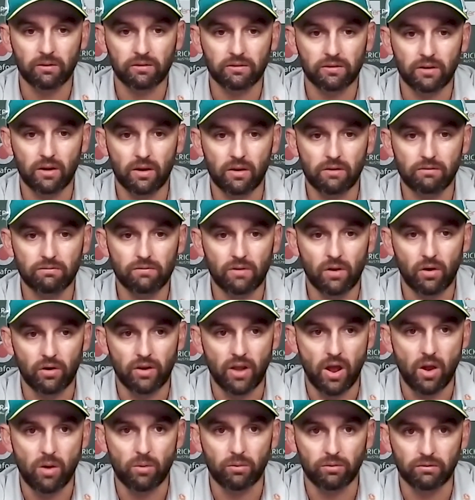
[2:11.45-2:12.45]
So I
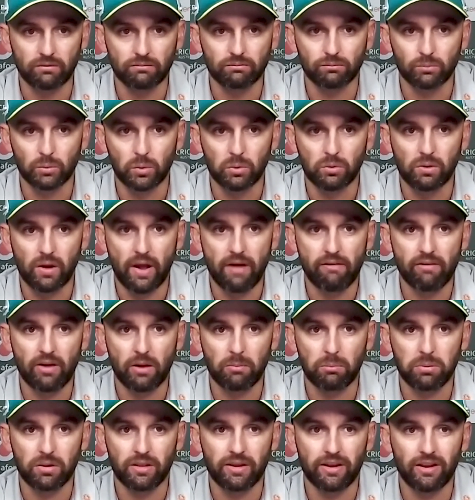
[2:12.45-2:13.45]
know we'll have our
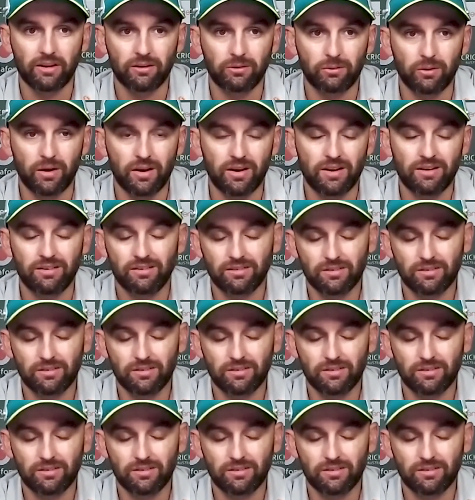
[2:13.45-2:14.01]
plans ready